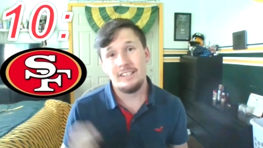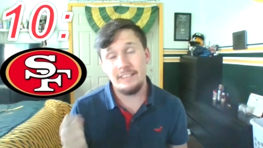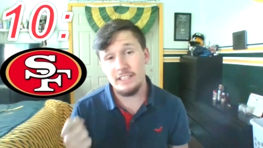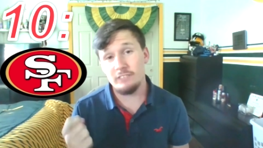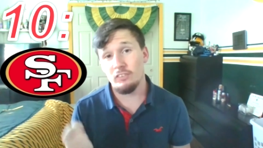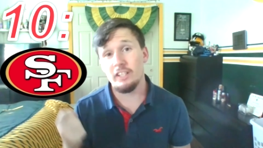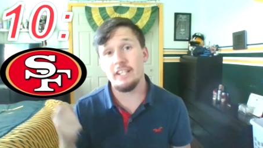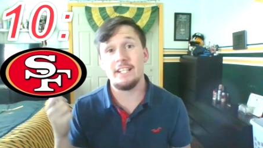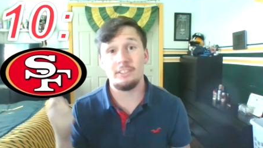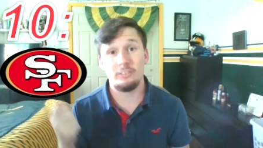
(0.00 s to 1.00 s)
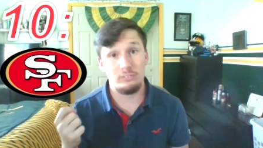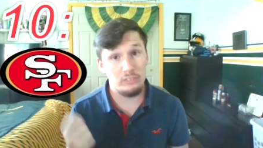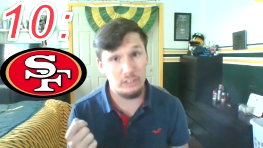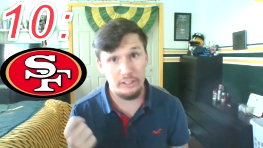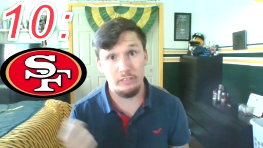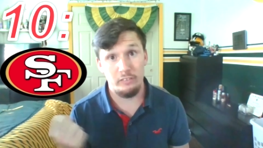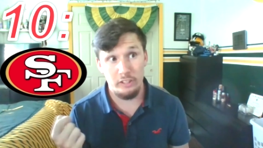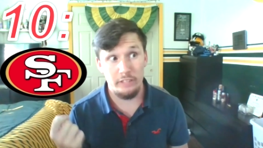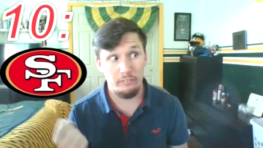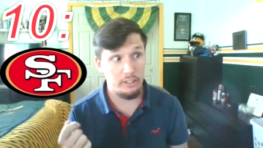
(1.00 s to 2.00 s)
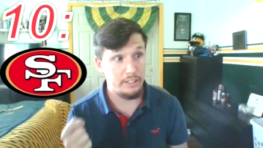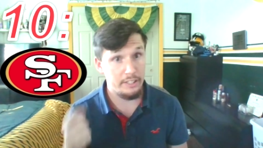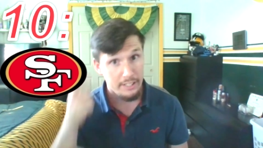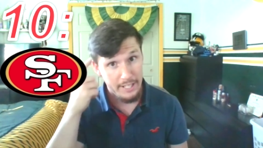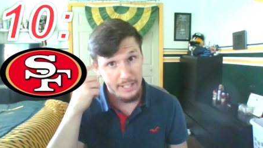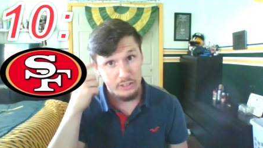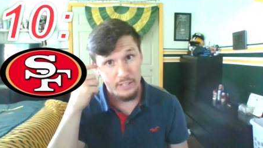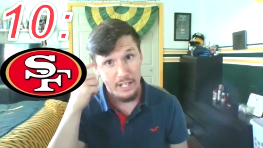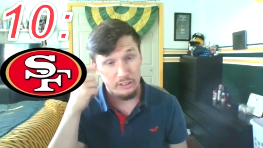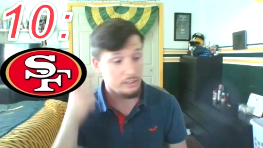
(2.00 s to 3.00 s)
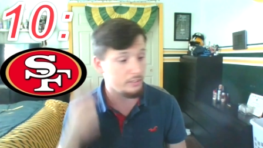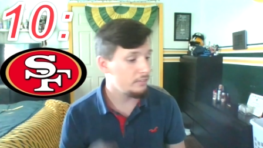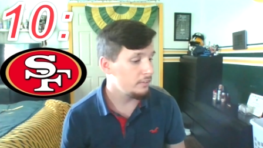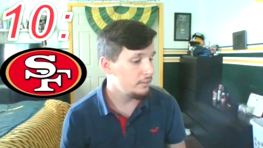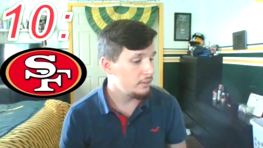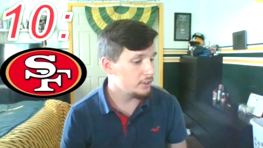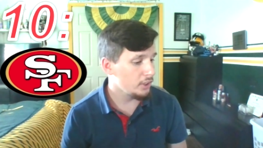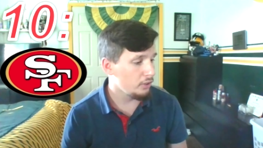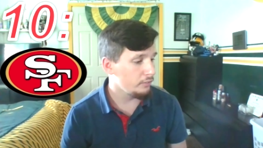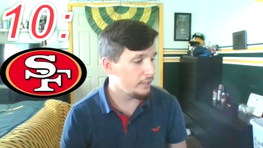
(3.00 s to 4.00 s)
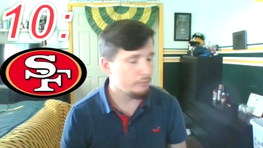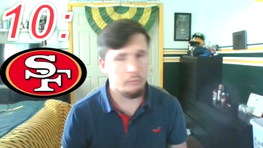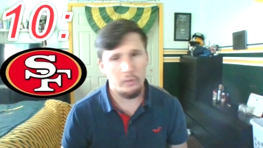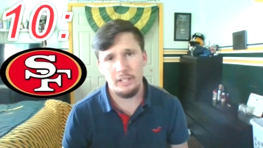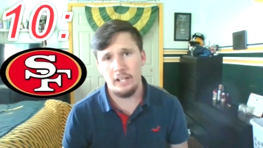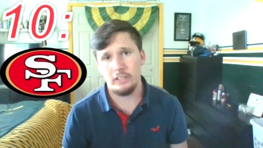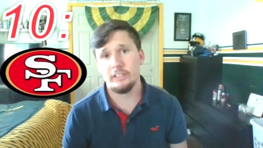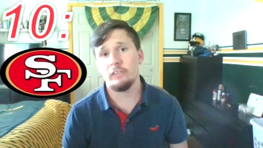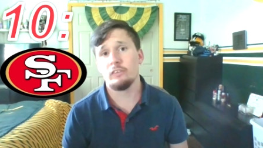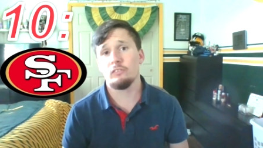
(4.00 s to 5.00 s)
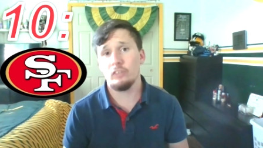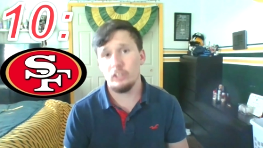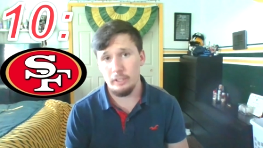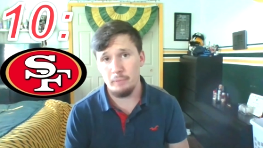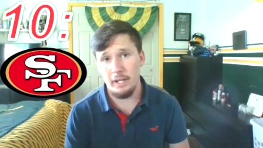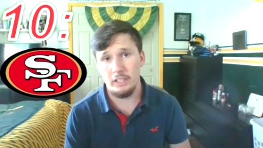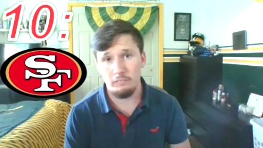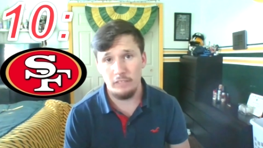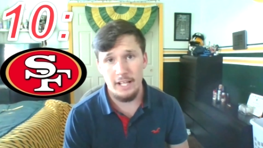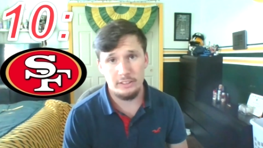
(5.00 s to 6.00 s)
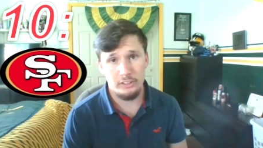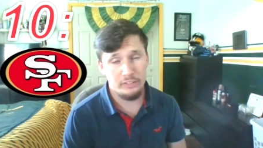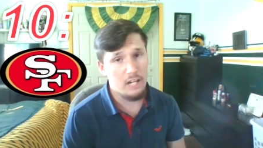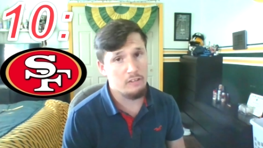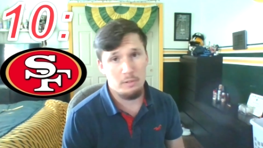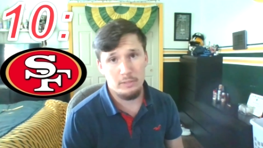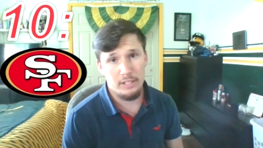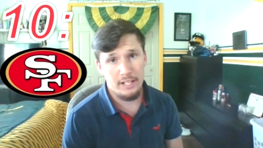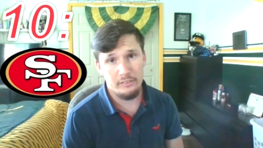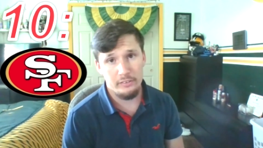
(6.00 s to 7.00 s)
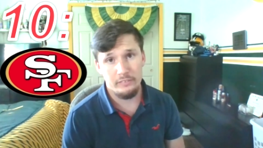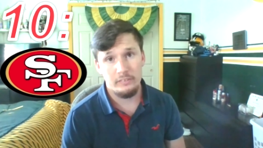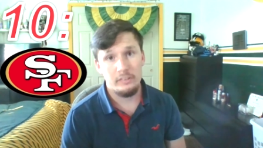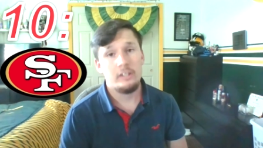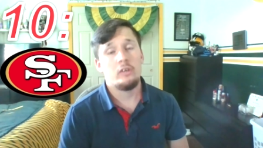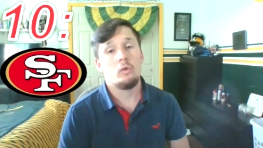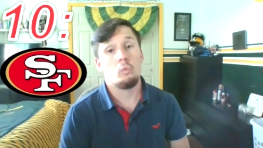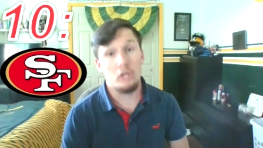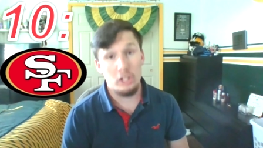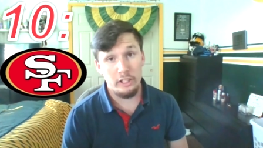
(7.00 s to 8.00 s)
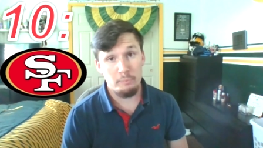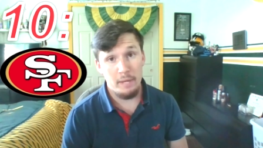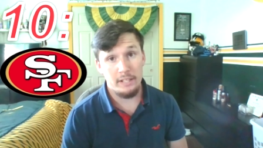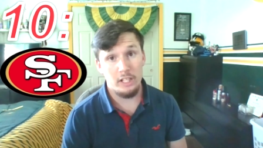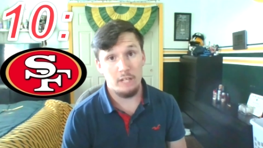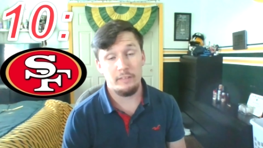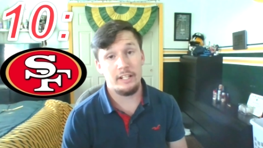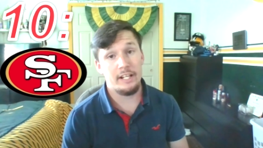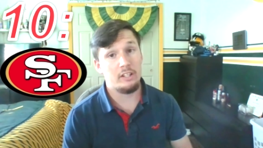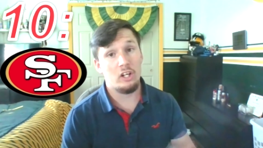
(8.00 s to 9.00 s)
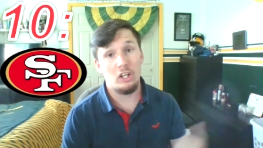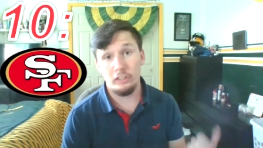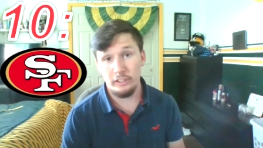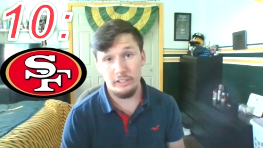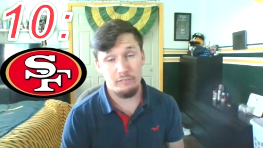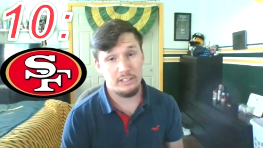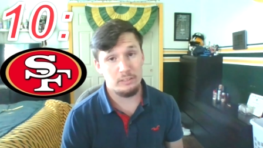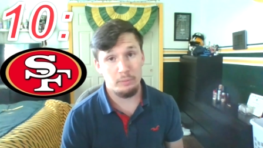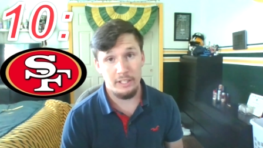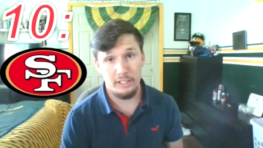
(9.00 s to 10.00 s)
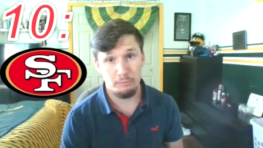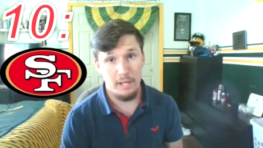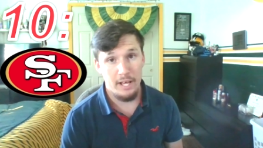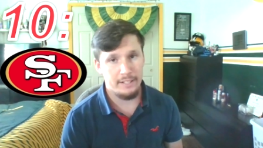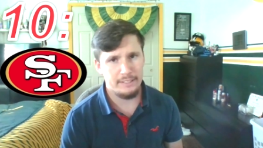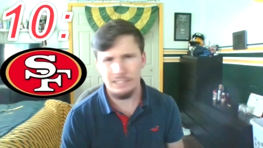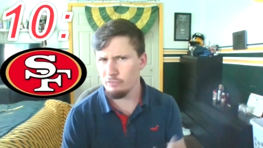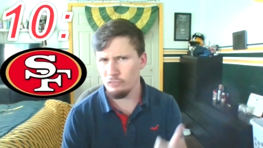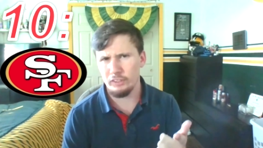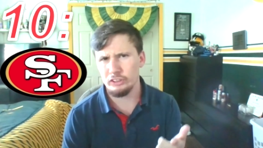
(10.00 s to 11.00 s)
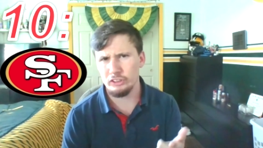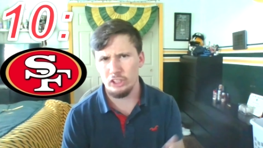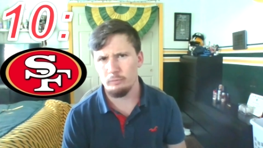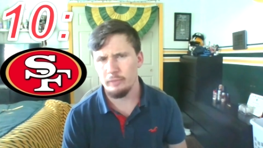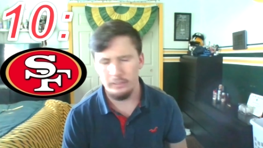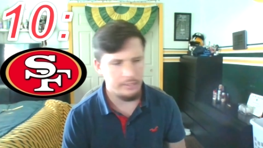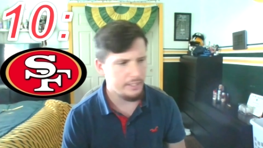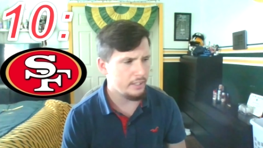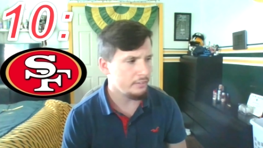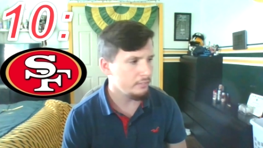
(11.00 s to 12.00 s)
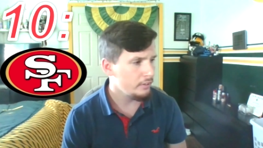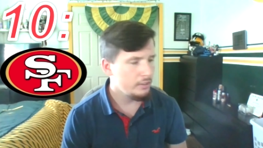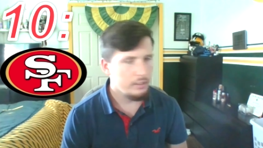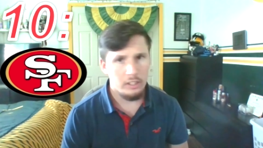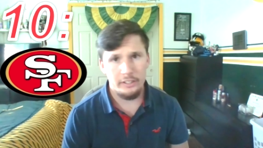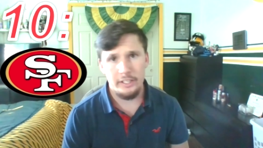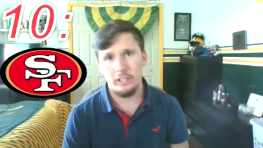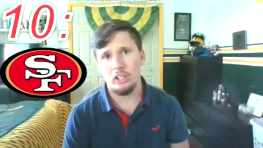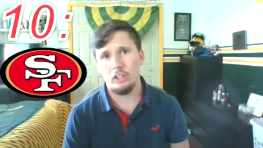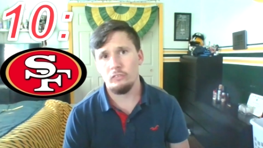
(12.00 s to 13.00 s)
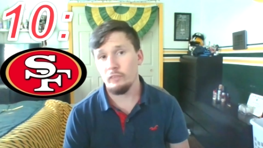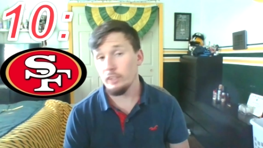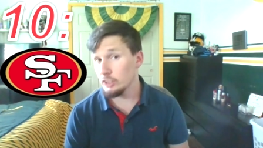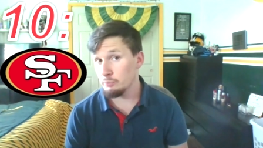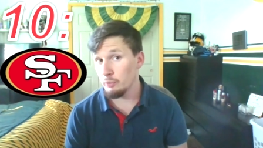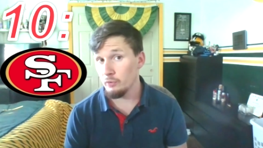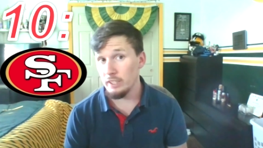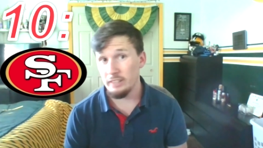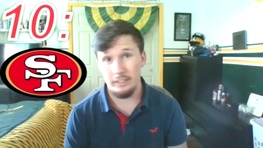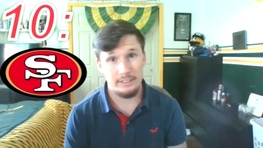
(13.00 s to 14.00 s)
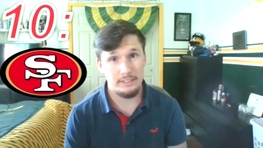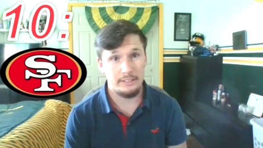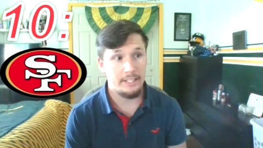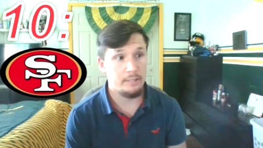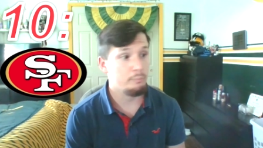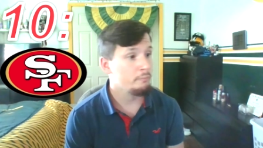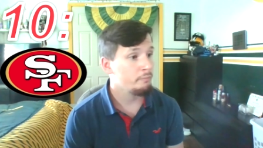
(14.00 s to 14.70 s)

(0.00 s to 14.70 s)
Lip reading: this one is really like a head scratcher. So we got the 49ers. They were really banged up last year. You gotta remember that, dude. Really banged up. They're getting all their defensive players back except for Richard Sherman and Ahkello Witherspoon. I think that's his name.